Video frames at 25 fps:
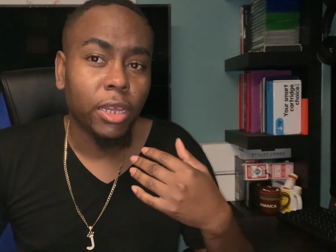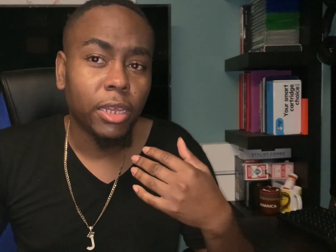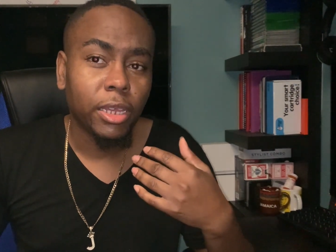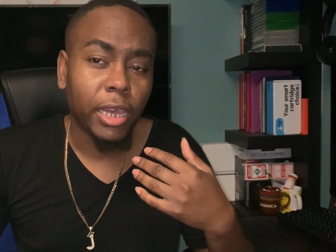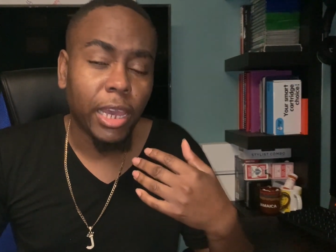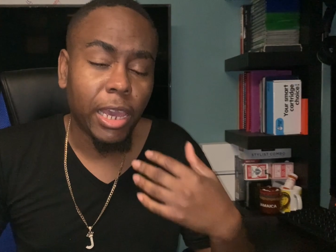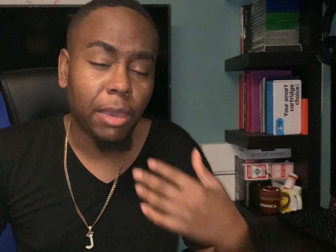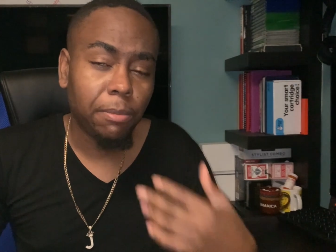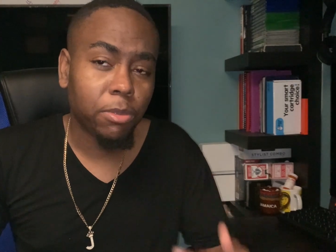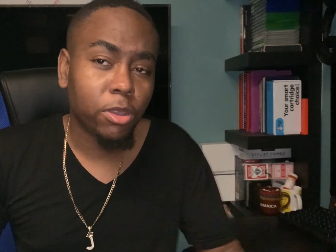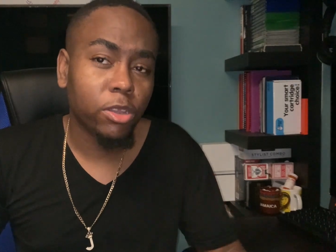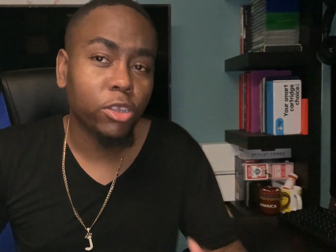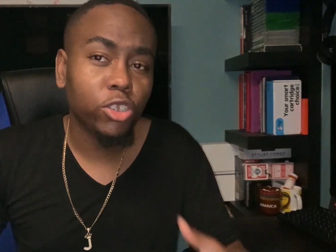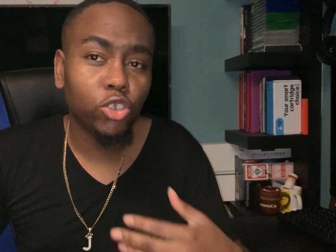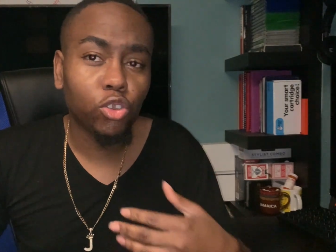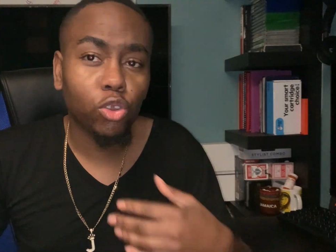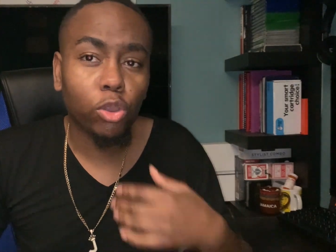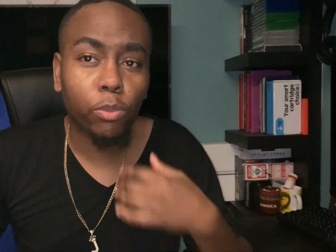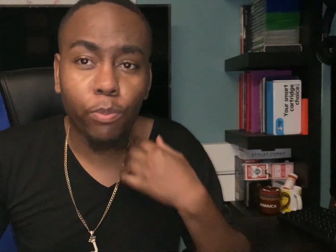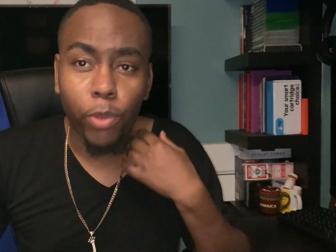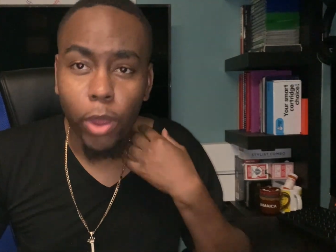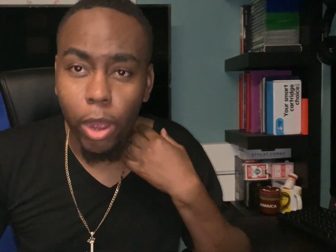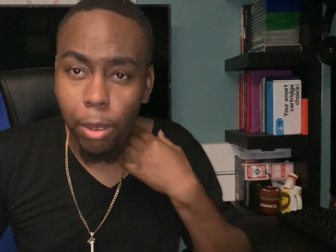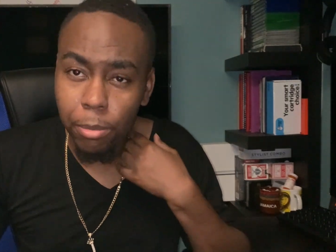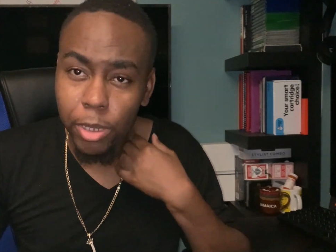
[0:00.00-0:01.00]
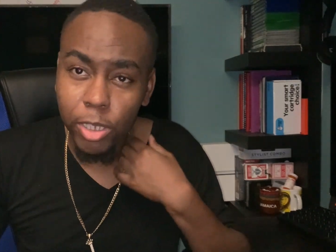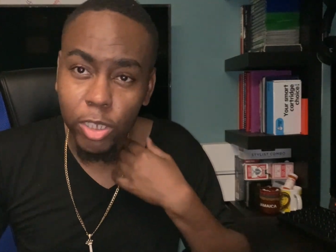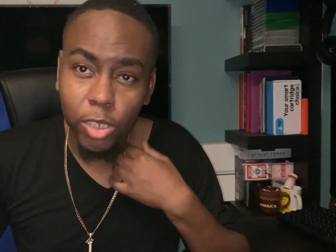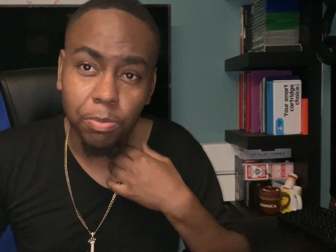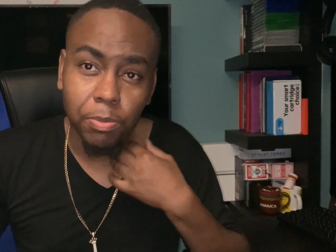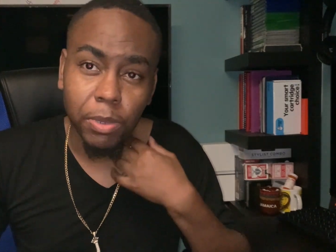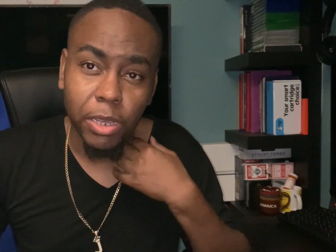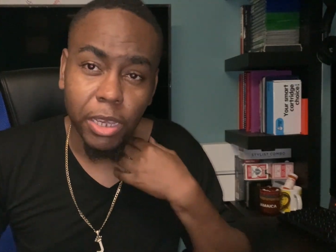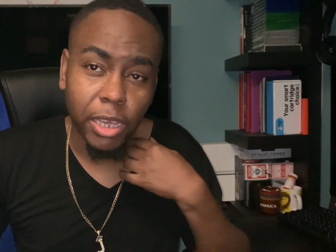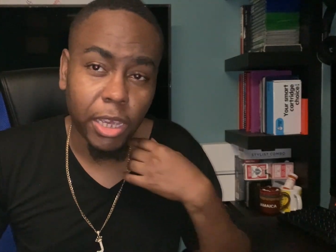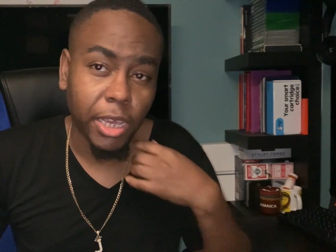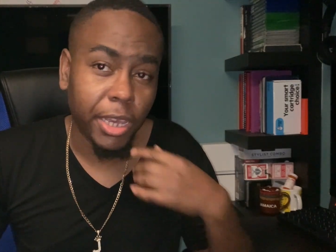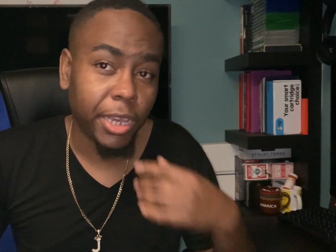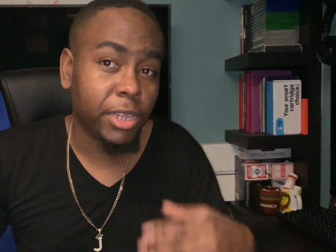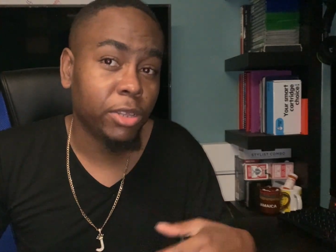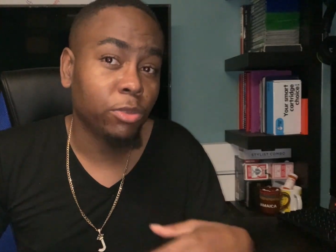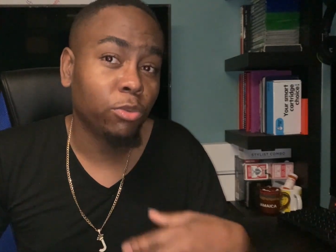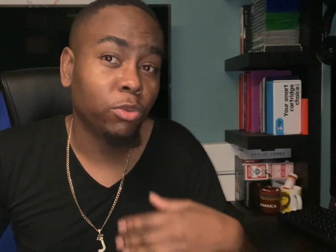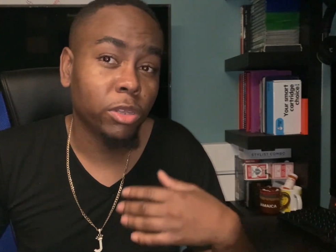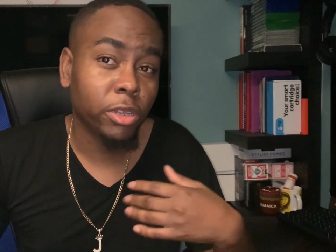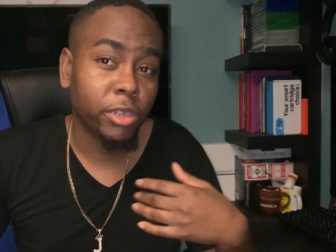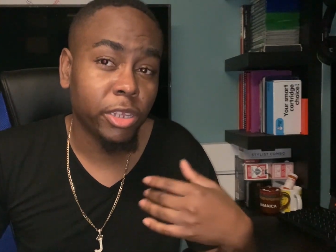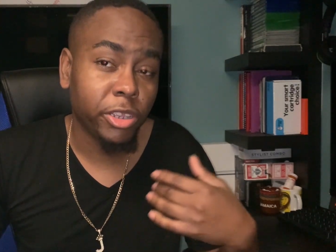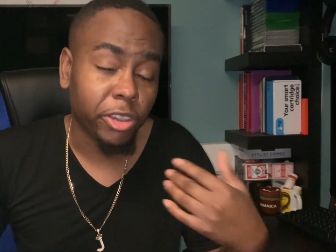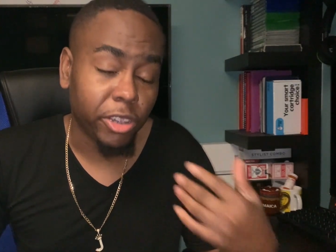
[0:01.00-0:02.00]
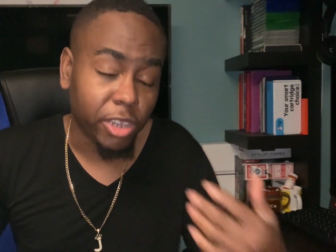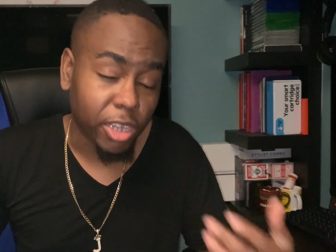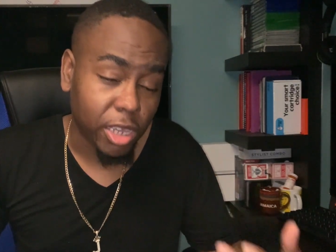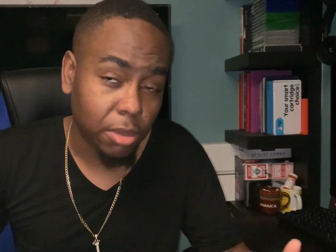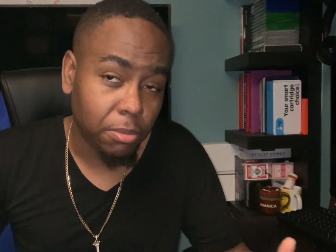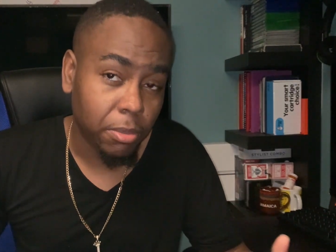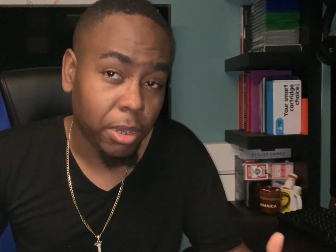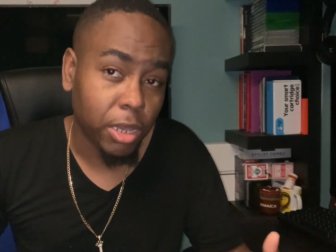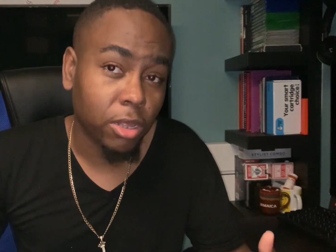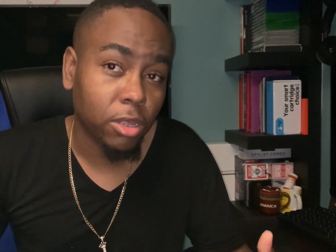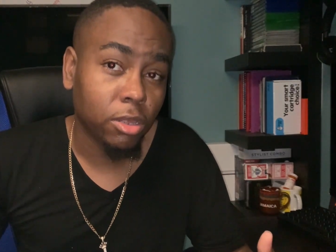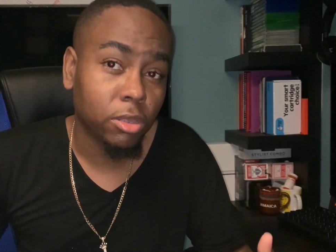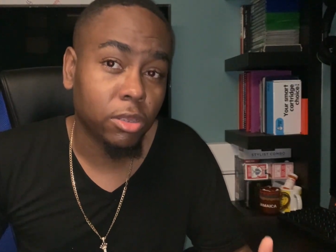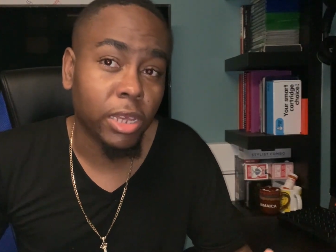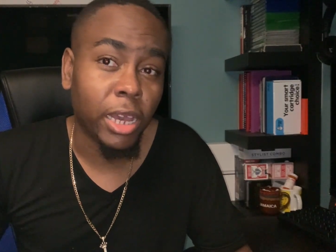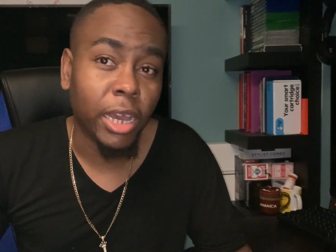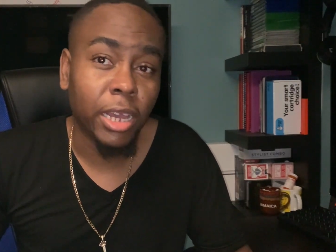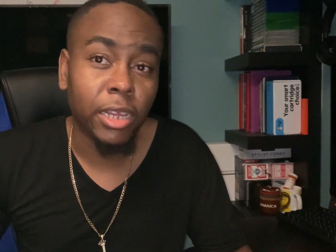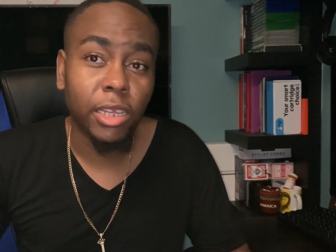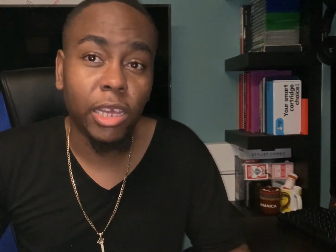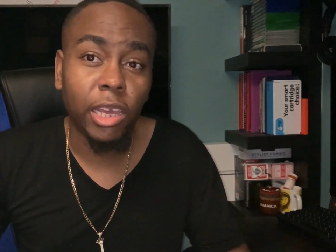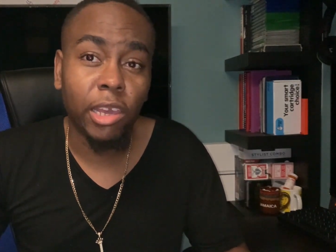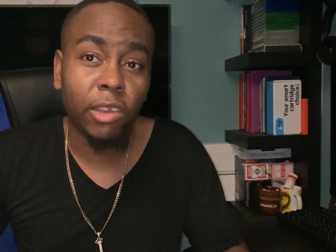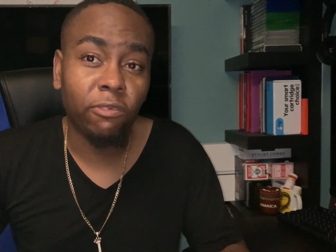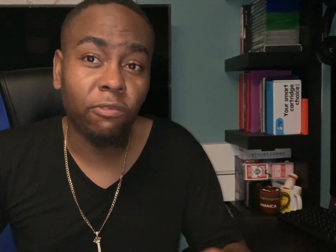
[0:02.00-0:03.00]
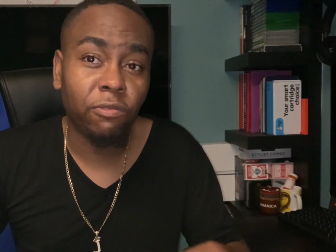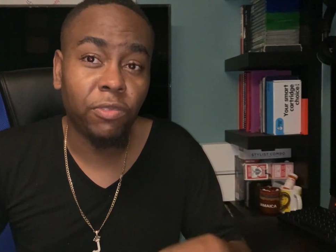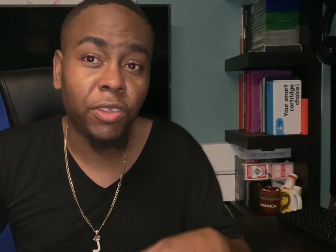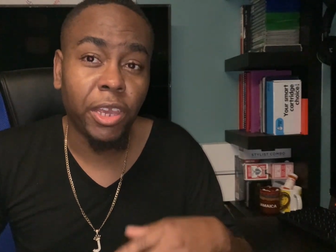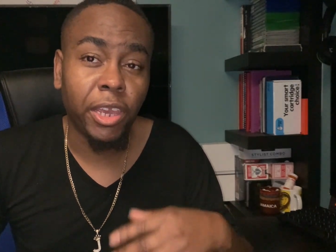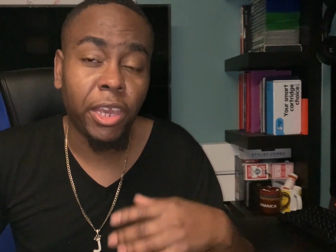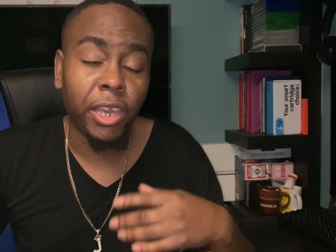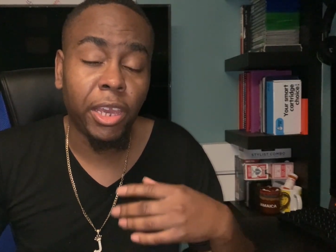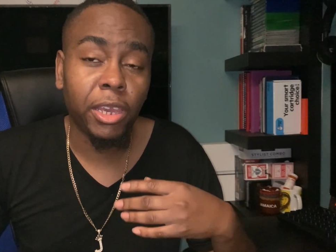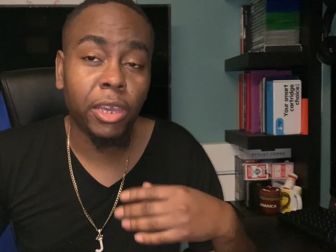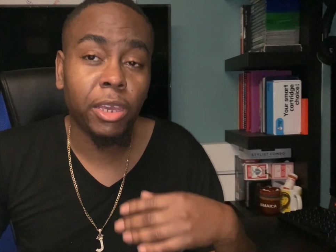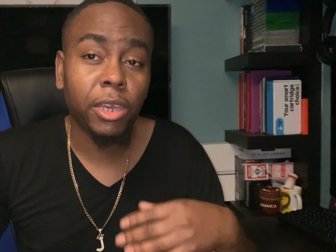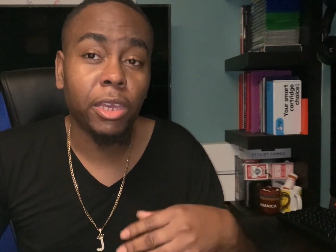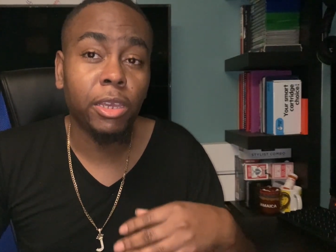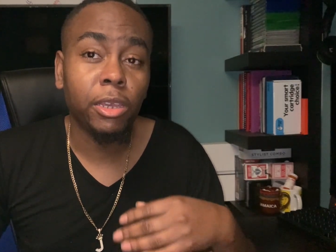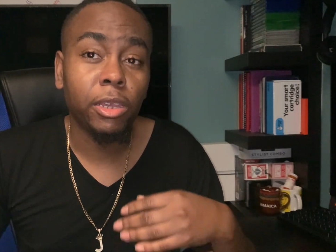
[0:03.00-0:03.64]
aim control promised me in one of their email that if they